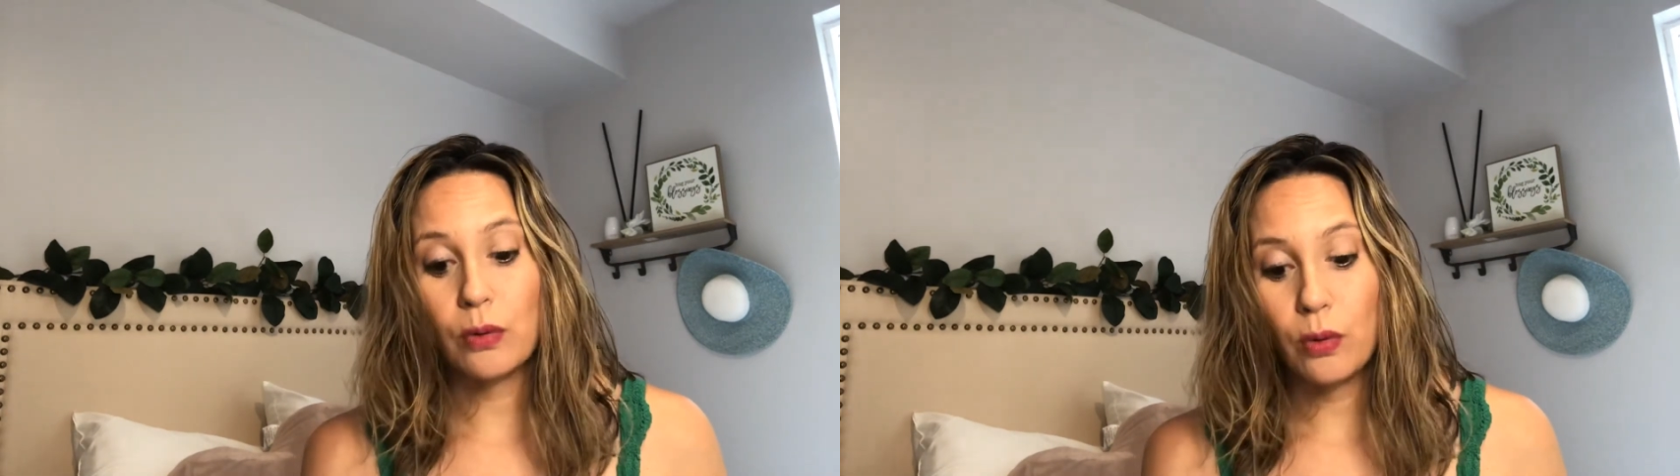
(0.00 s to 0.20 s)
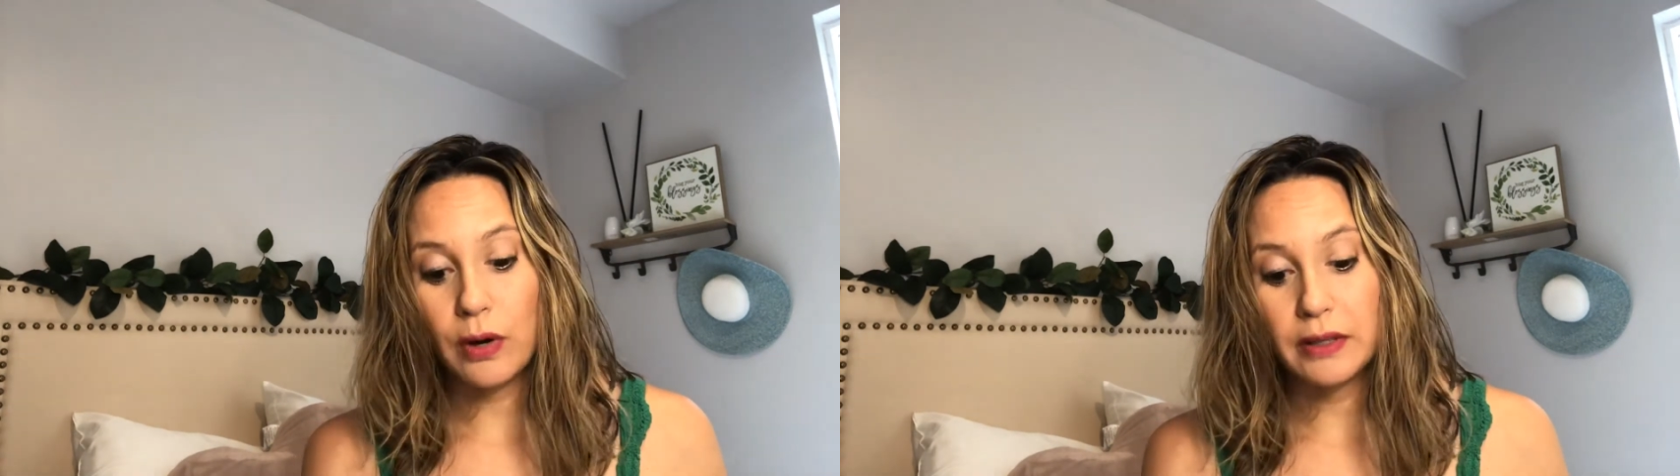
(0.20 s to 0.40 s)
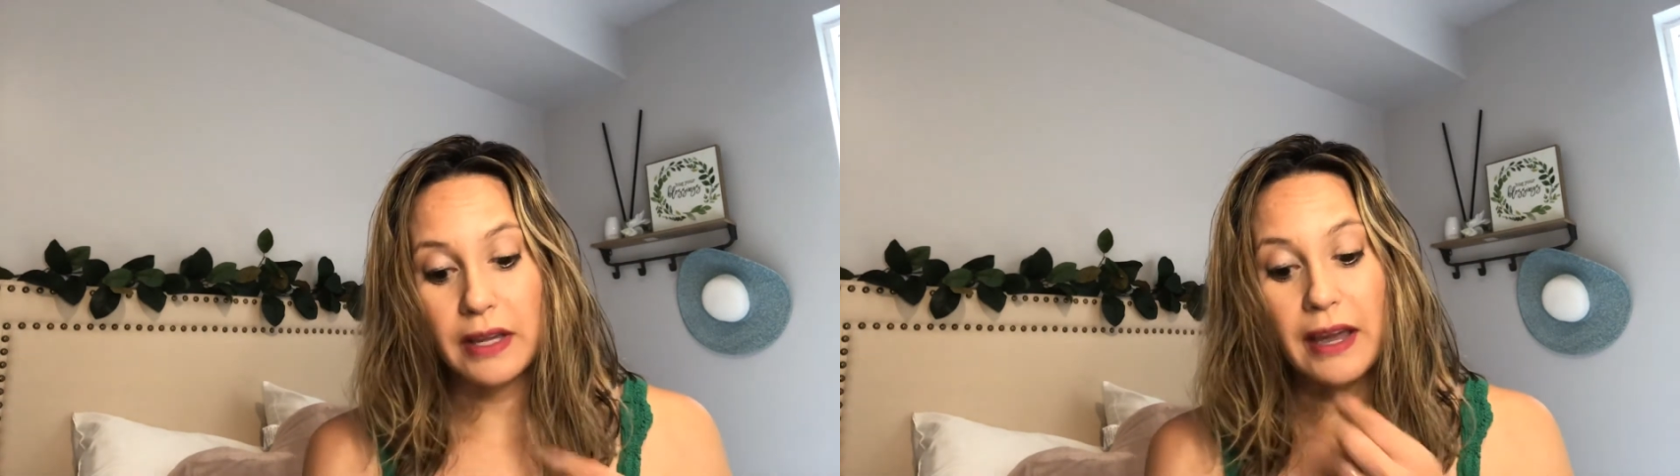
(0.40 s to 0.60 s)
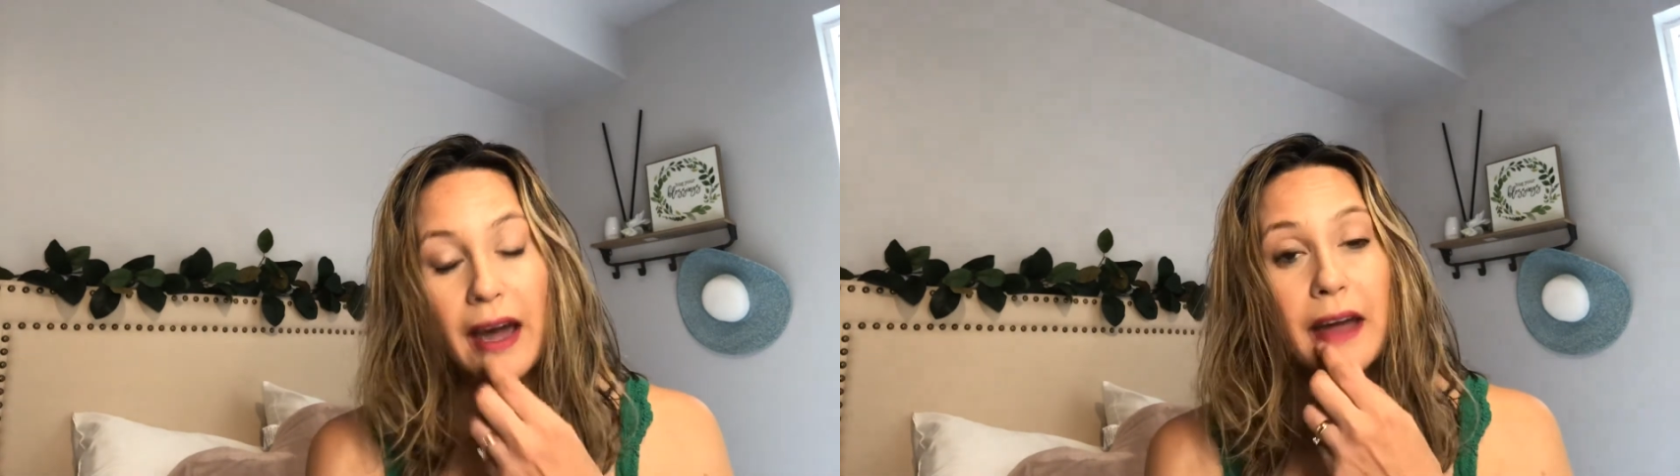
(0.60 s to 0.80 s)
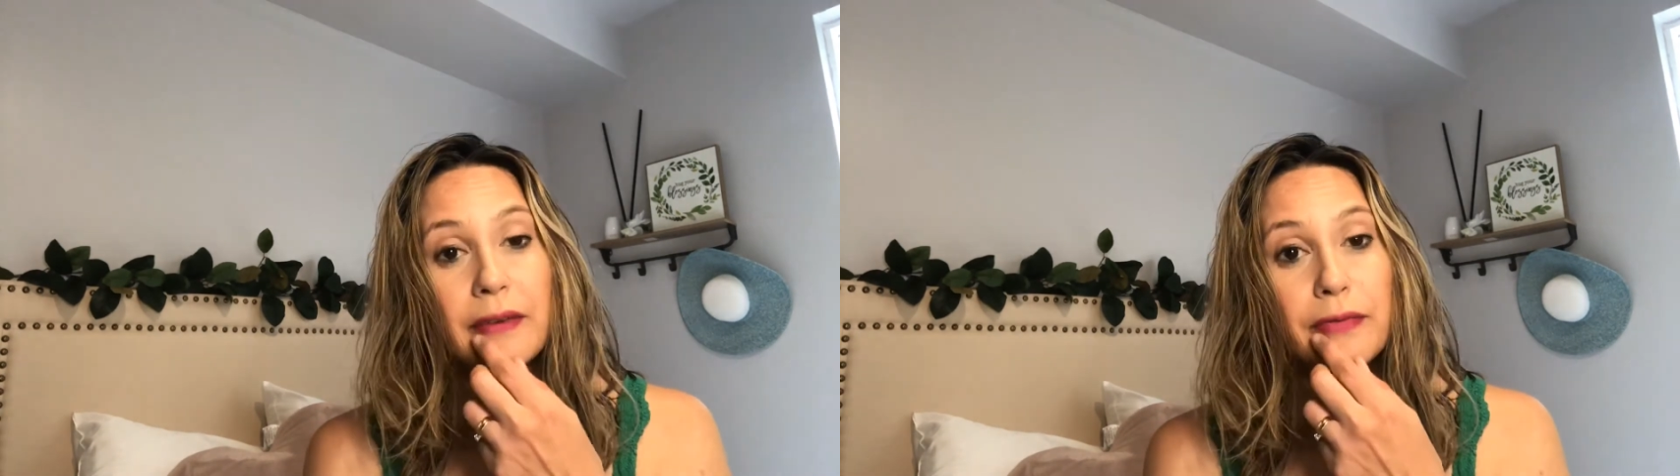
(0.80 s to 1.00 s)
Or
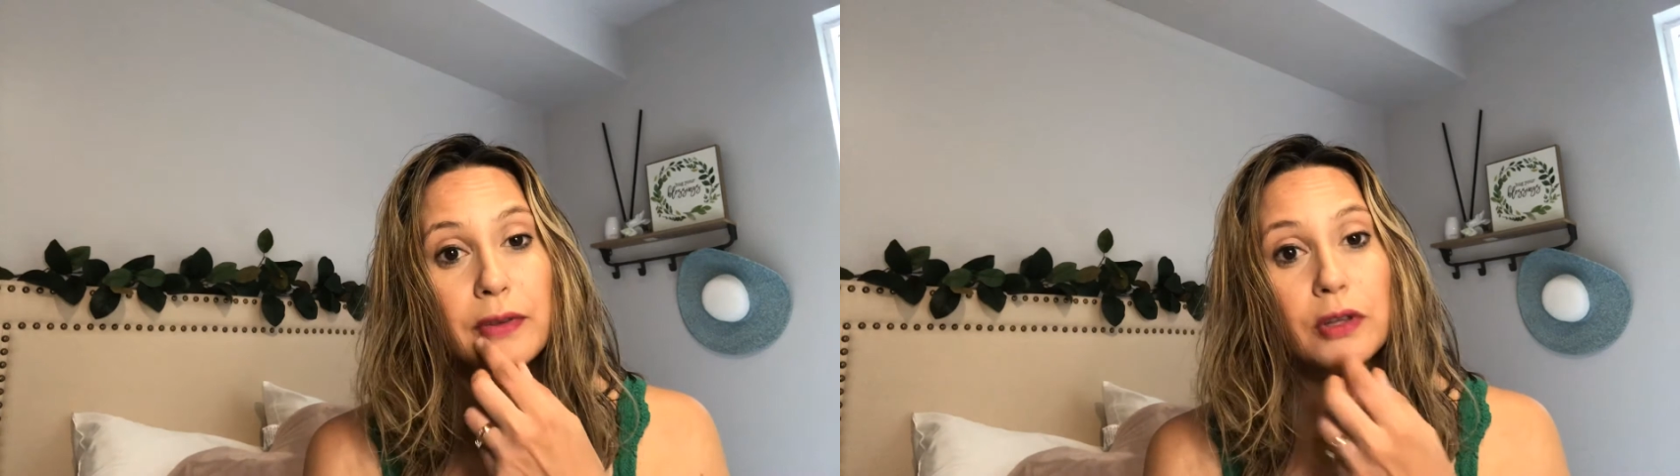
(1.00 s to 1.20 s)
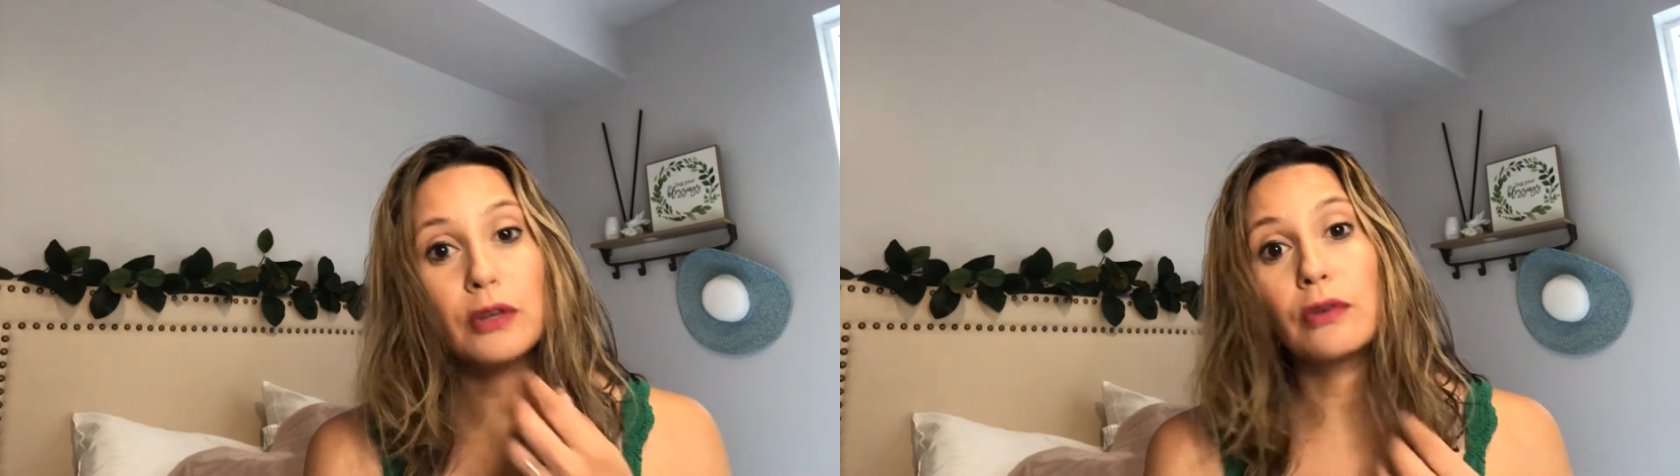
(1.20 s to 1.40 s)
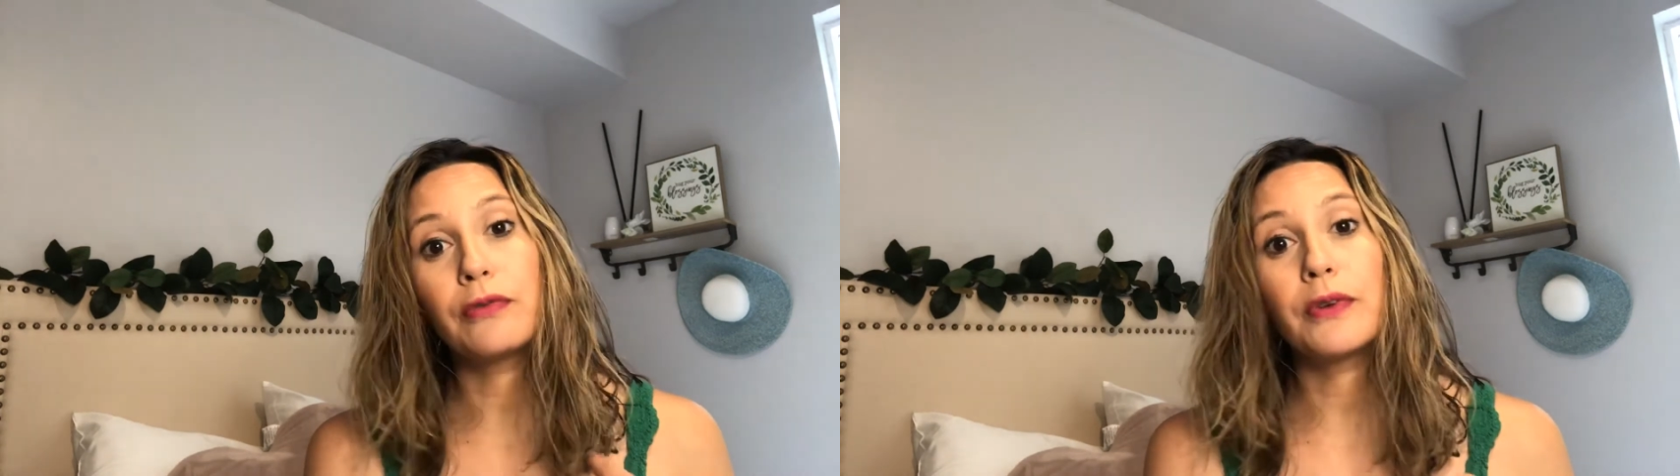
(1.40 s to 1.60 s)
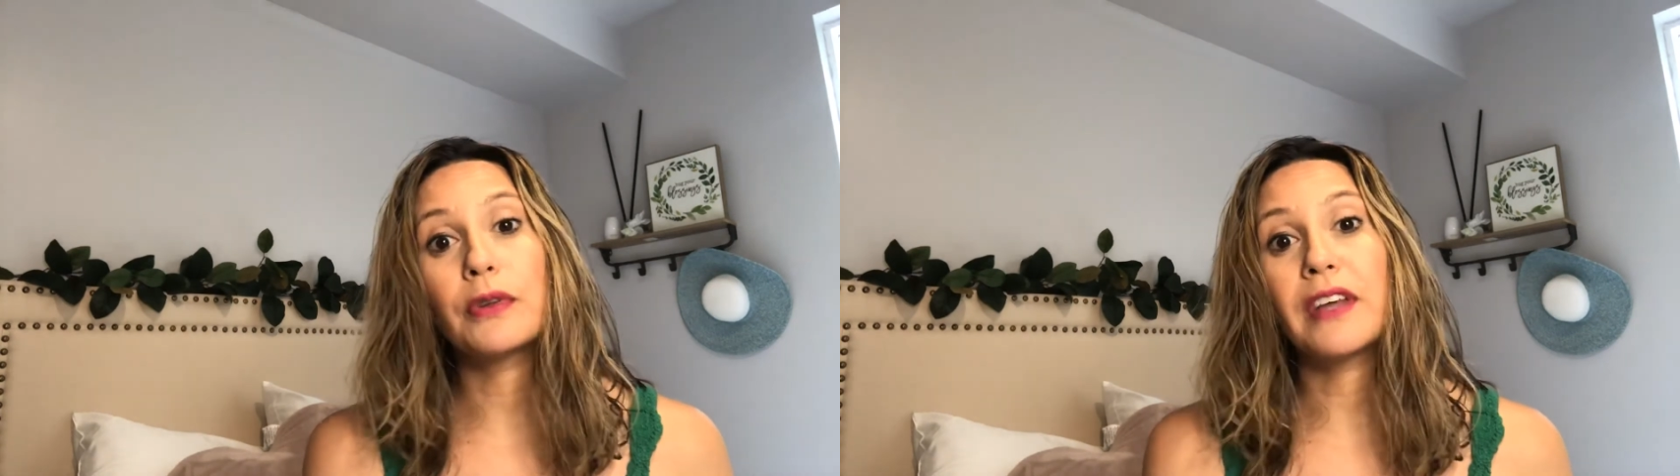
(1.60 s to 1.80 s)
do you feel